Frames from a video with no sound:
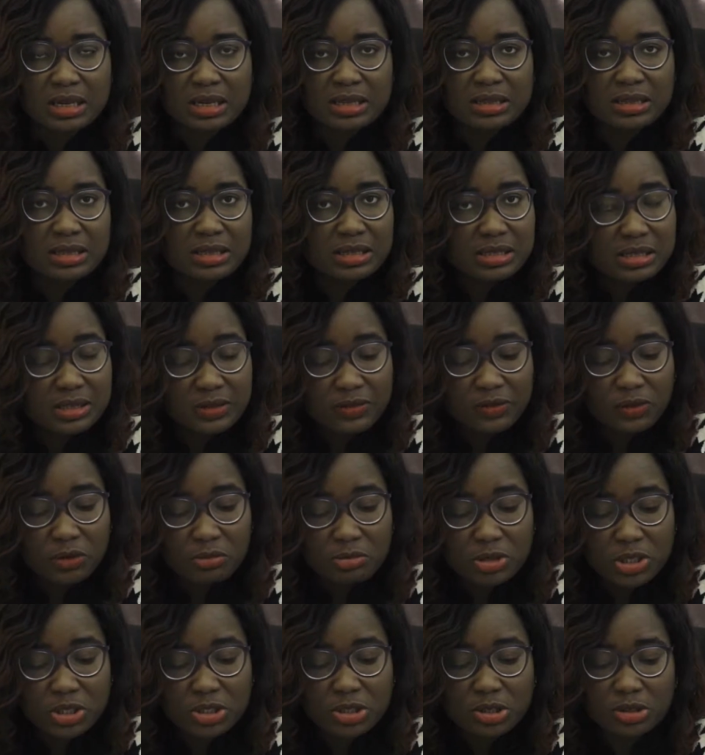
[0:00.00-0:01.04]
This
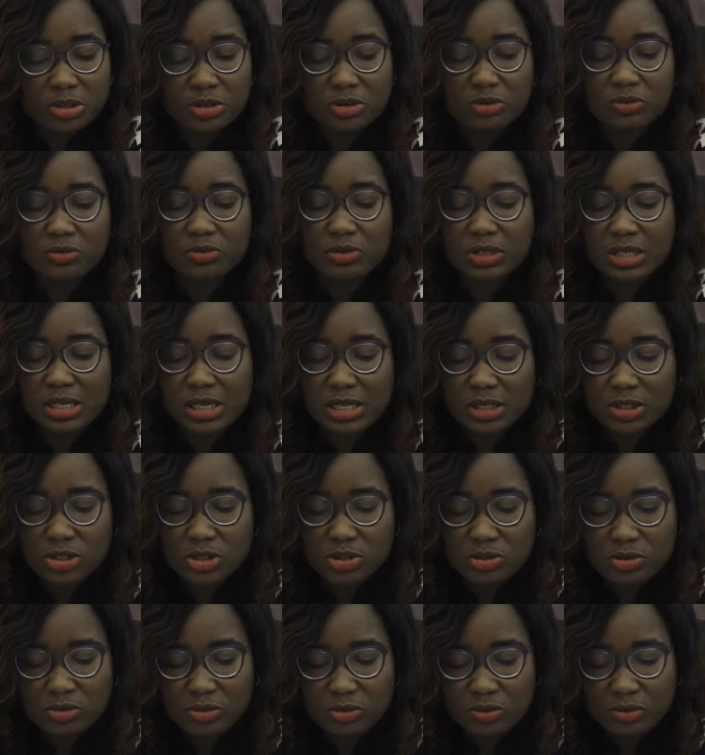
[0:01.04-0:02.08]
information could relate
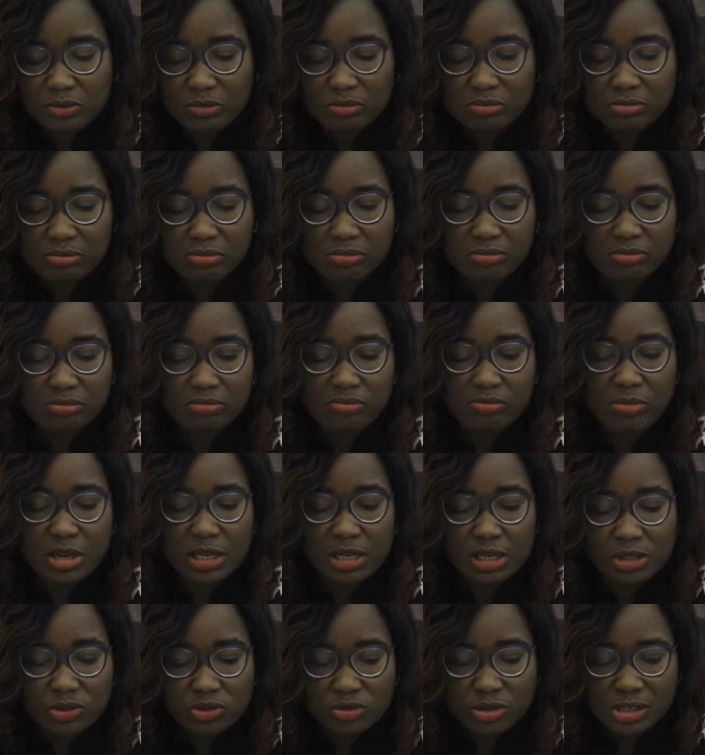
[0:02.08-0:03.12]
to
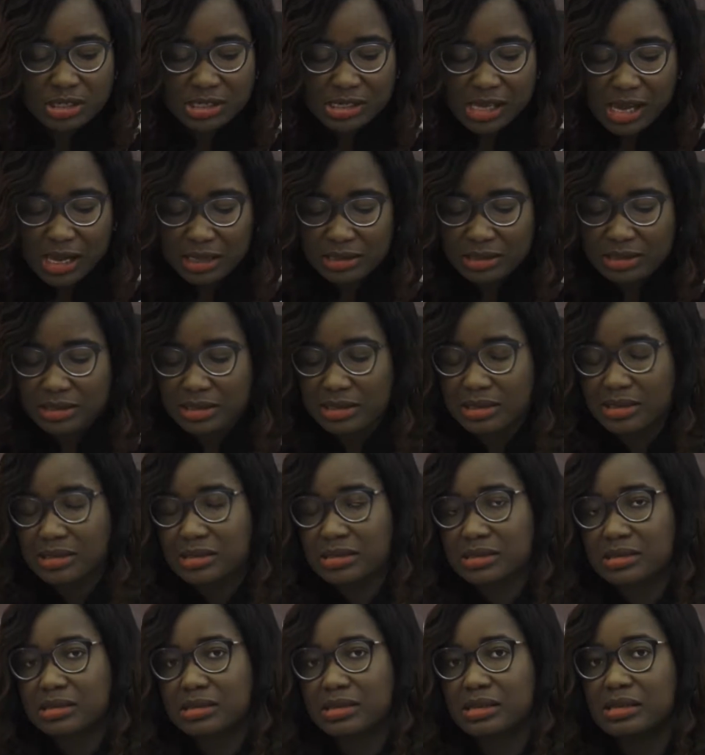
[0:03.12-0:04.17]
military
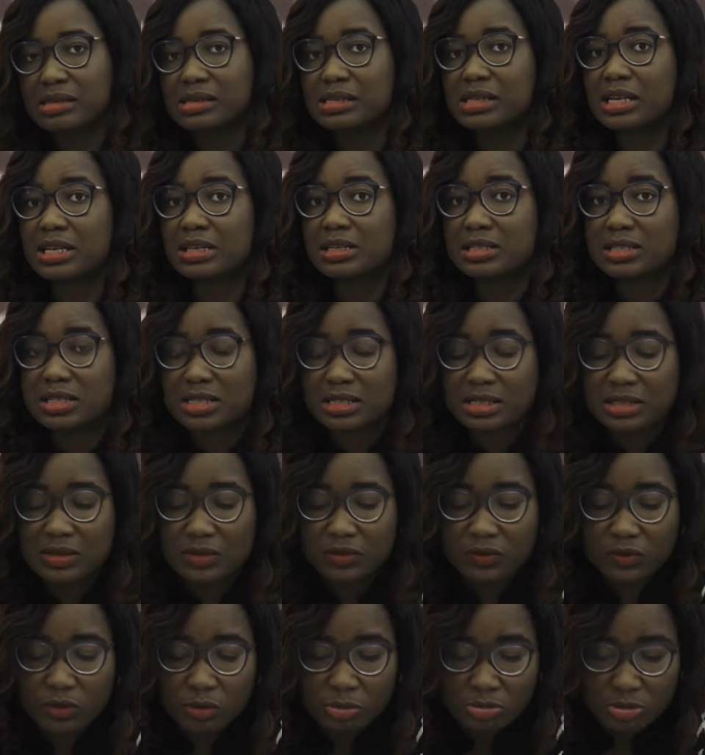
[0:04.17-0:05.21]
tactics, intelligence
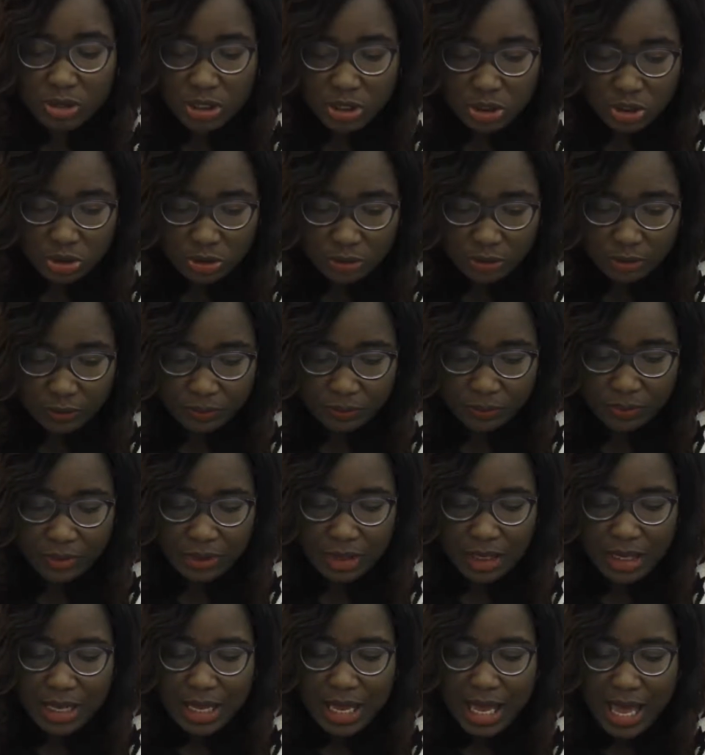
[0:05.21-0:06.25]
information,
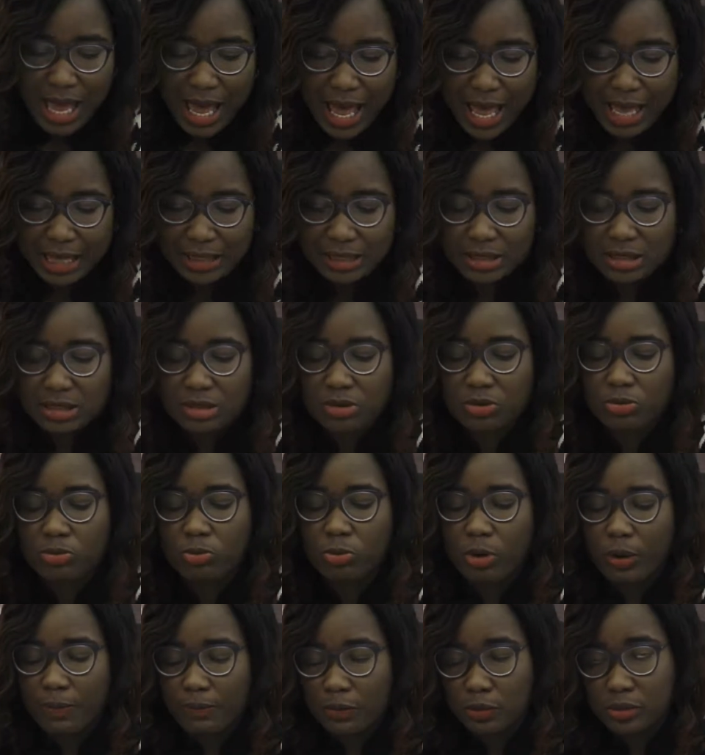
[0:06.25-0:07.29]
and
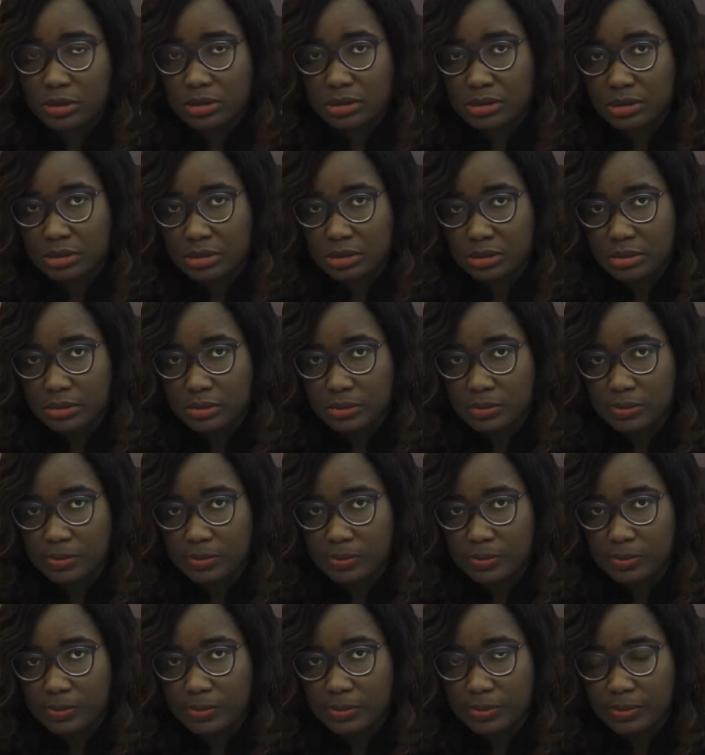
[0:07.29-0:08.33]
weapons.
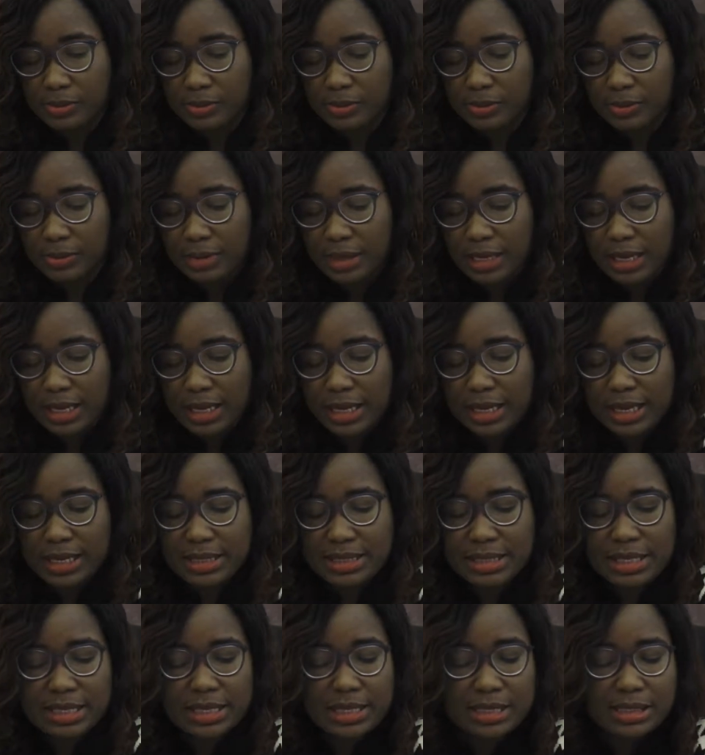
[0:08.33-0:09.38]
As
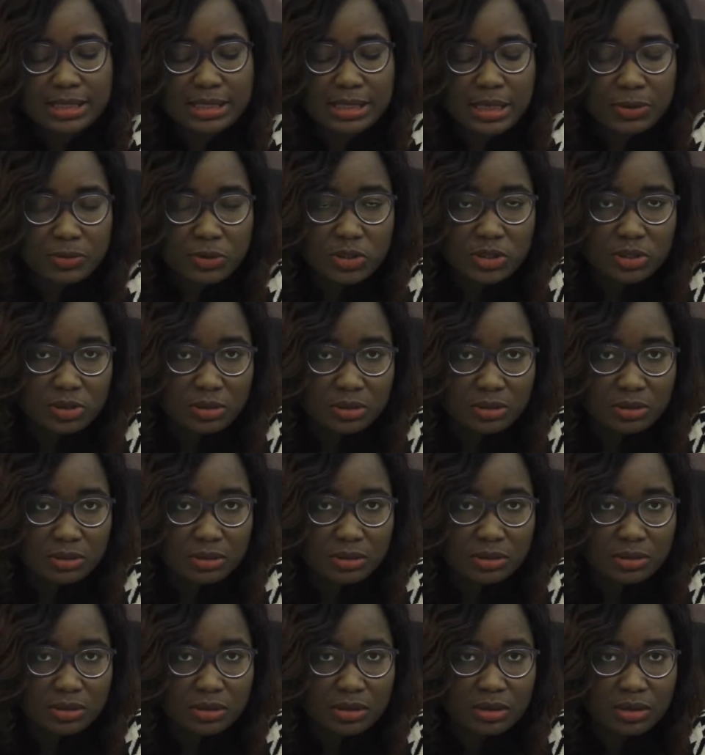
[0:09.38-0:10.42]
an exception,
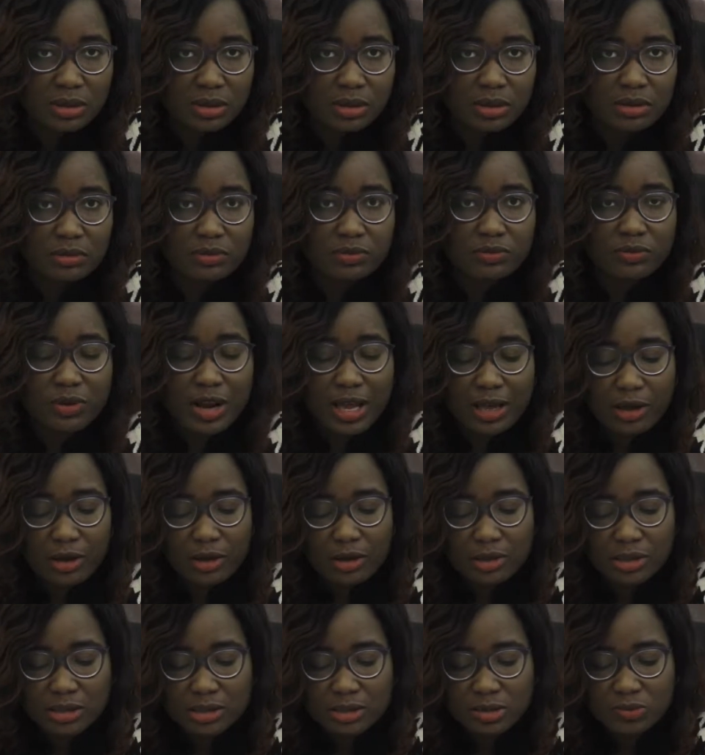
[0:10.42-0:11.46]

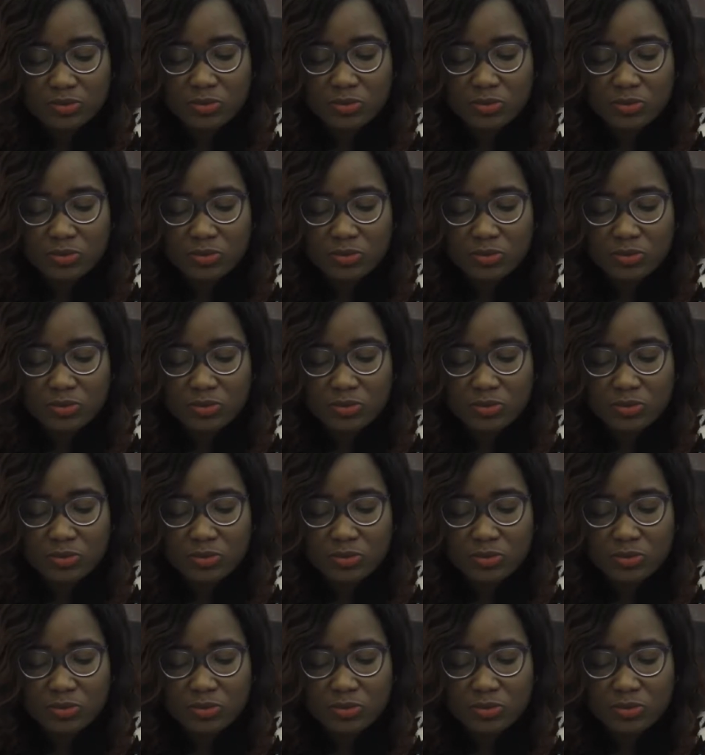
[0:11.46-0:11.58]
records